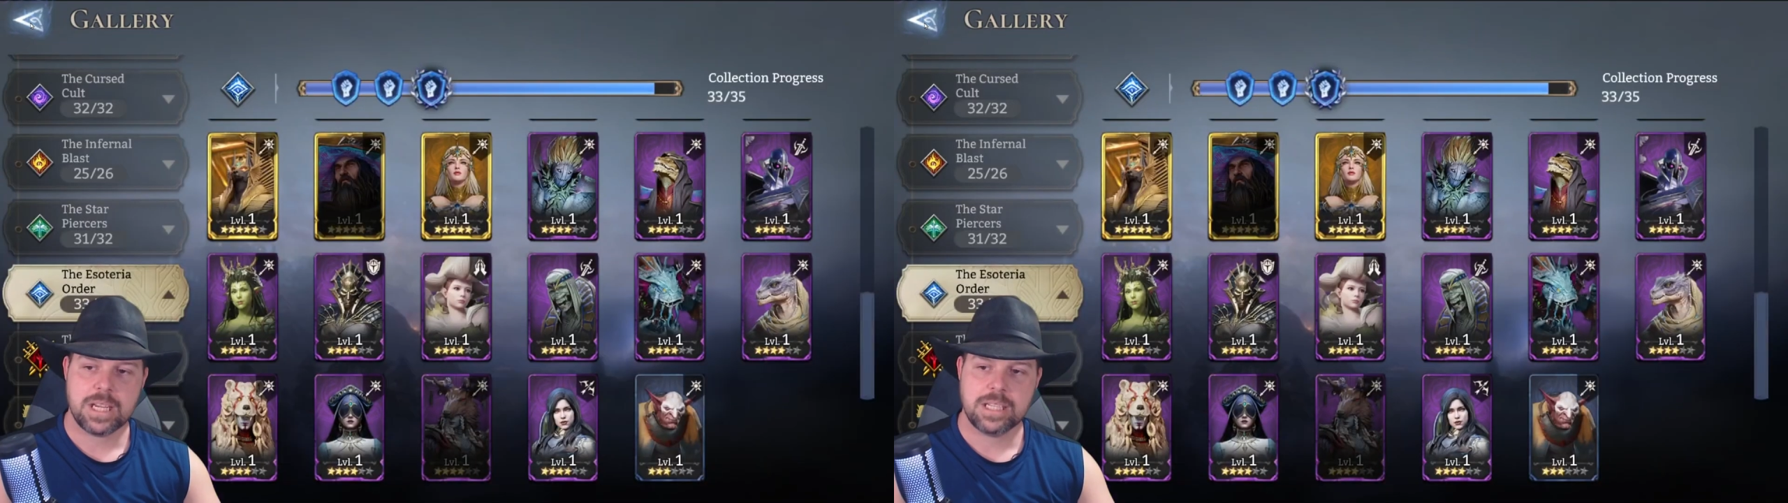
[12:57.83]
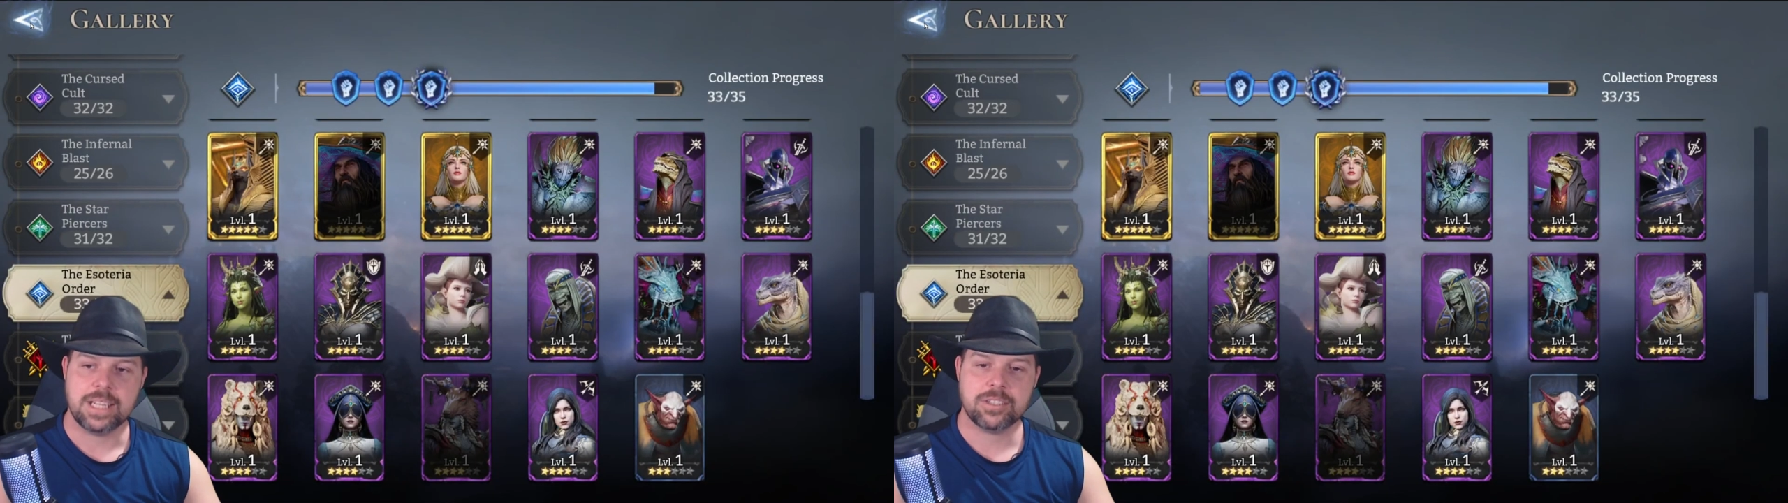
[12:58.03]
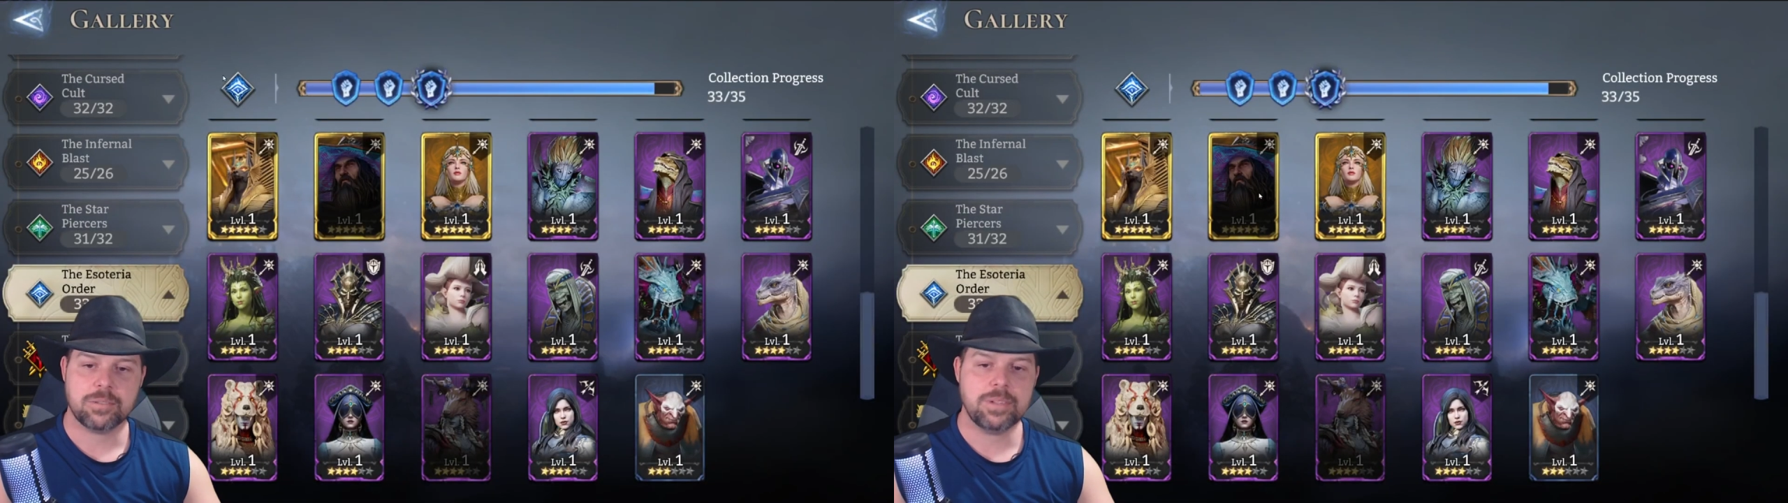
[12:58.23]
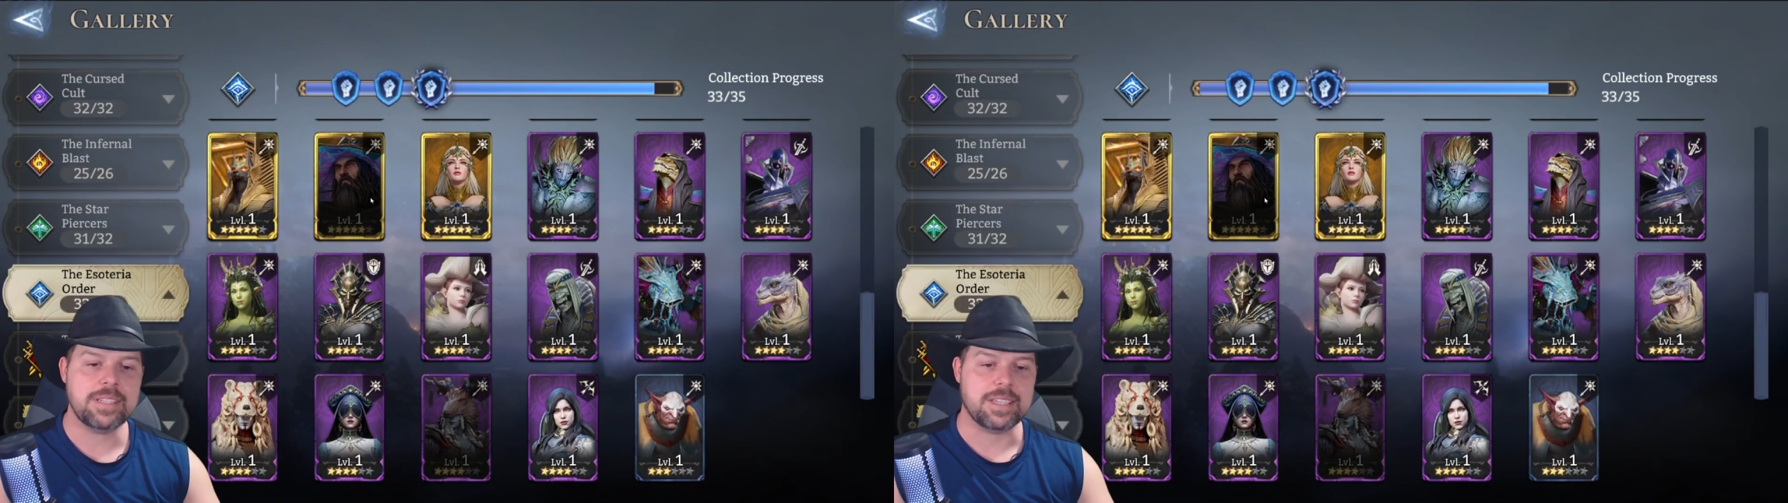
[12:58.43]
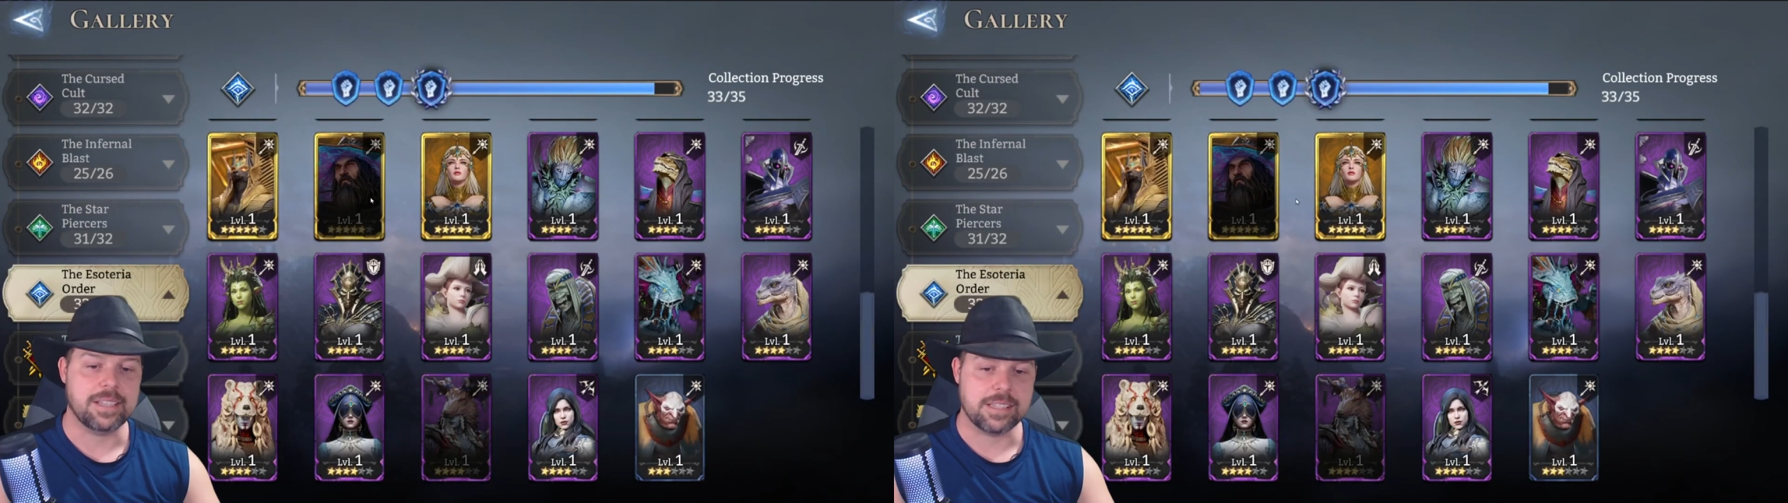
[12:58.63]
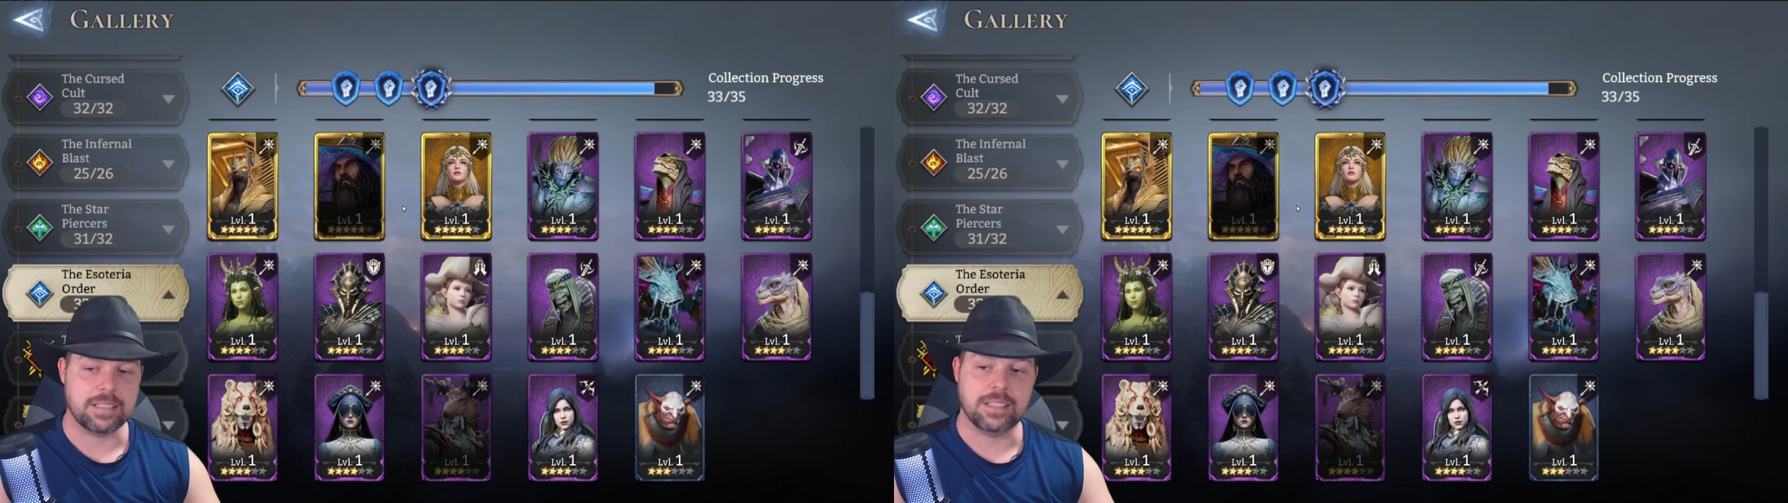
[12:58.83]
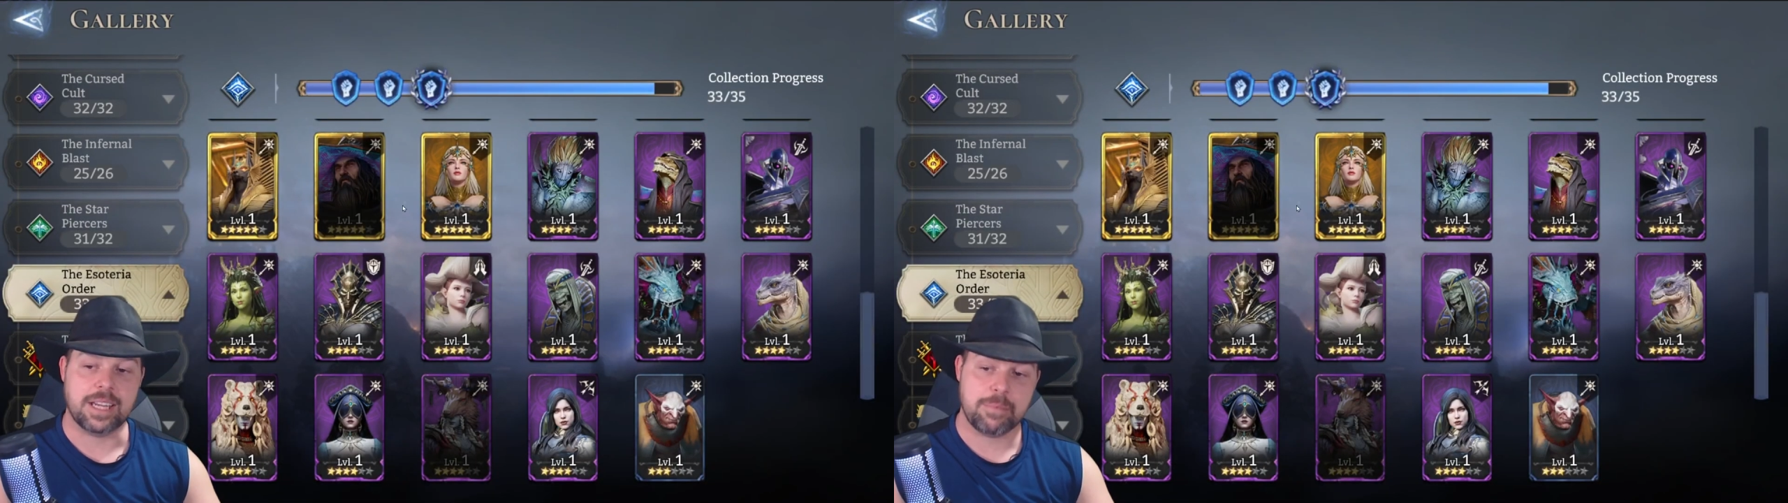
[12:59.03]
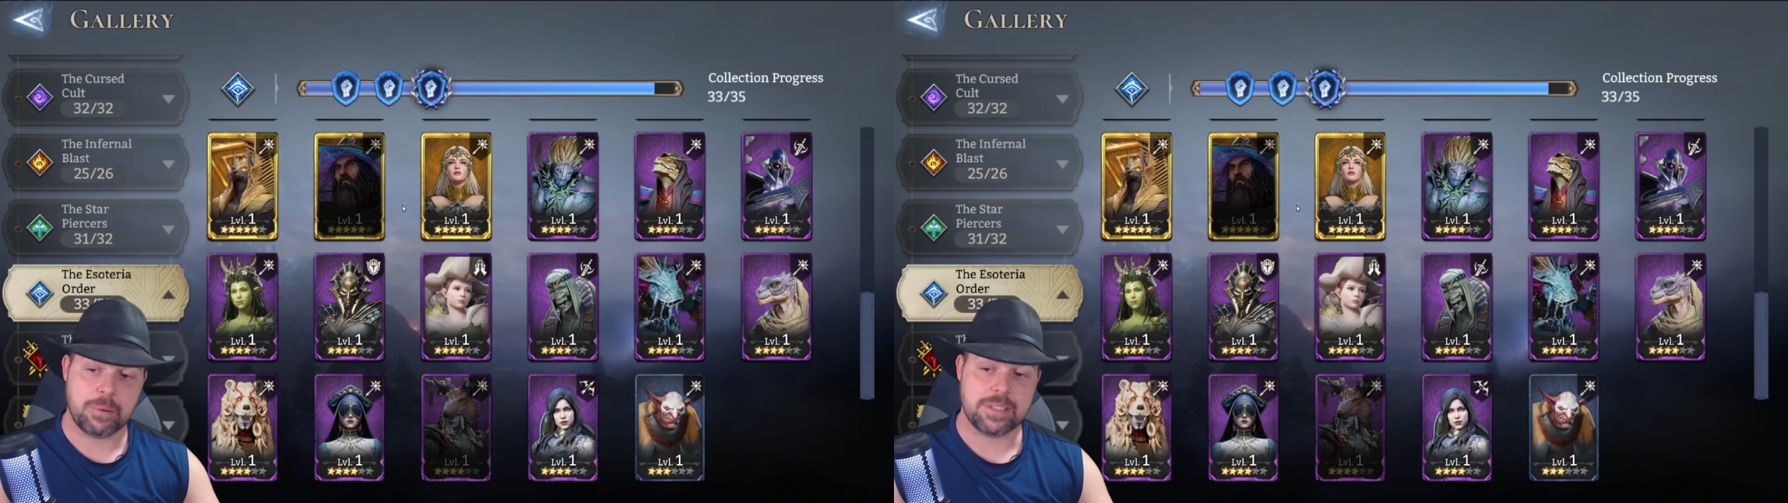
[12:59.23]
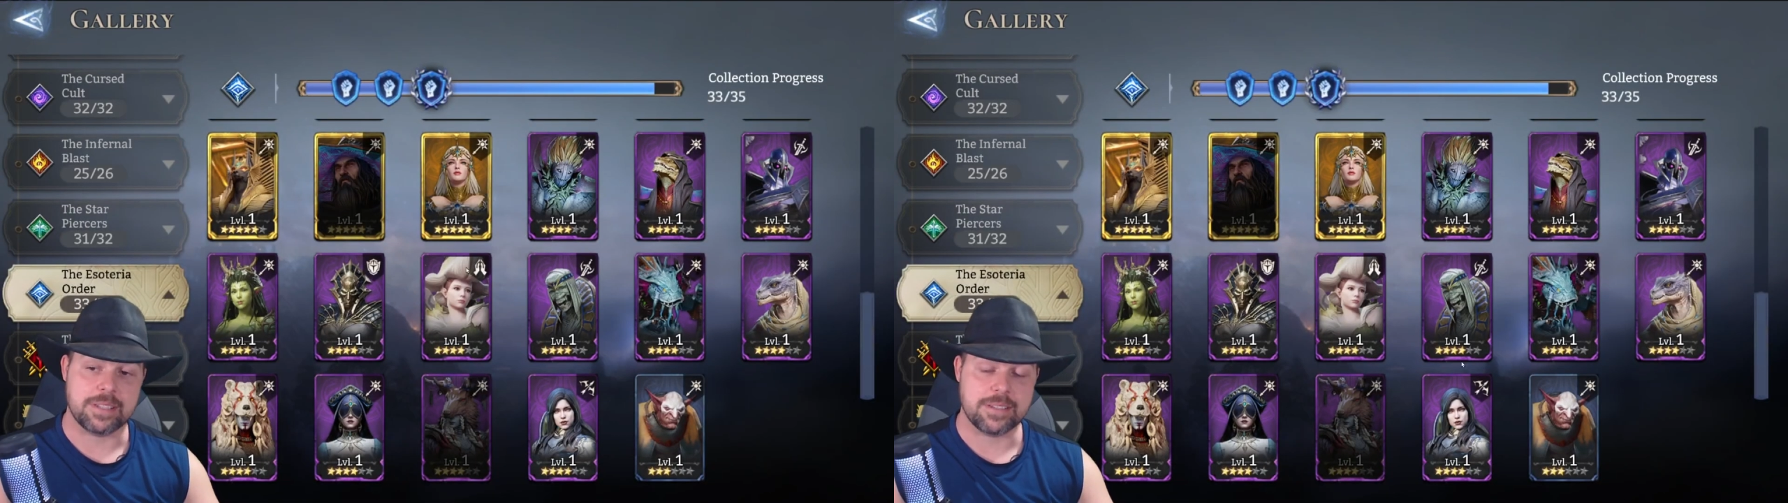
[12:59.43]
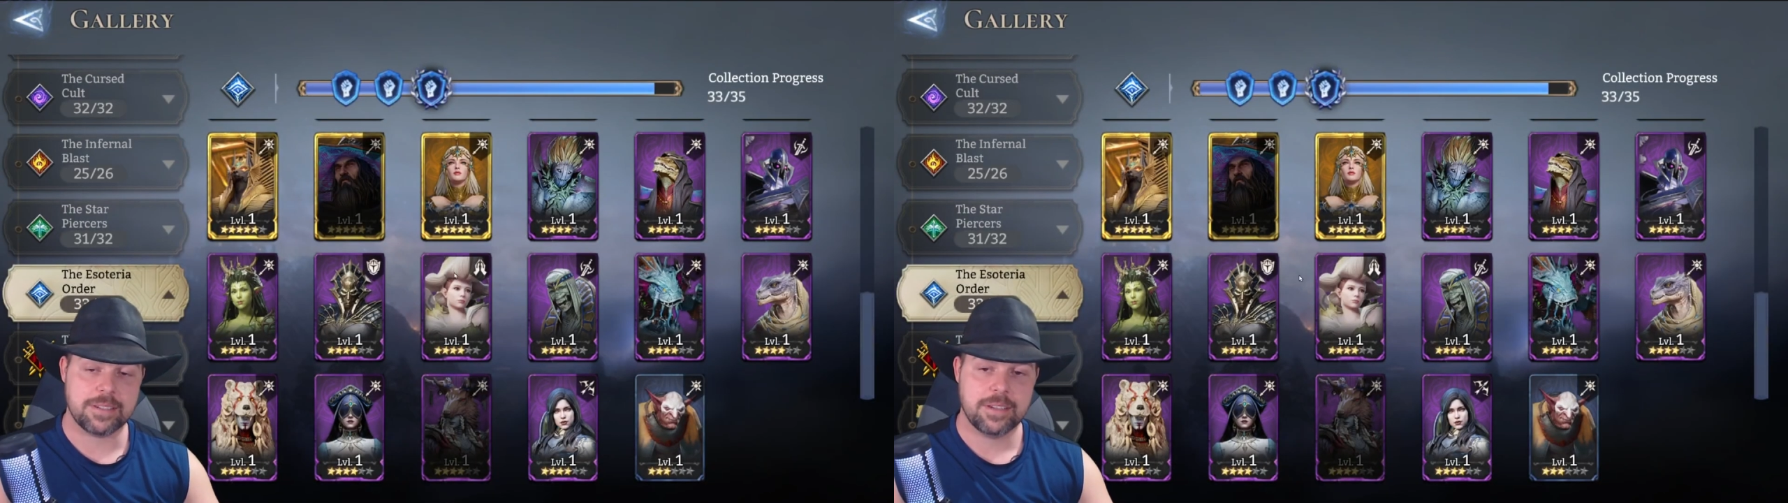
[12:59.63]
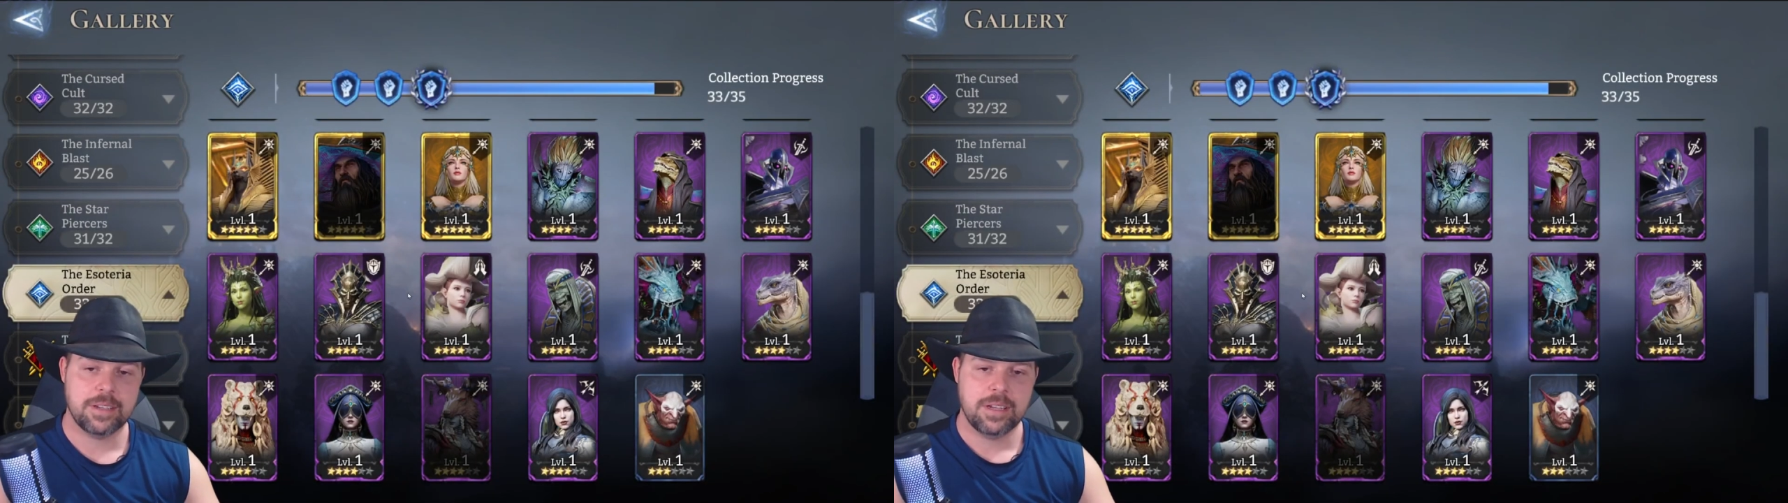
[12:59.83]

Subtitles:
That's crazy. That's a lot of poisons.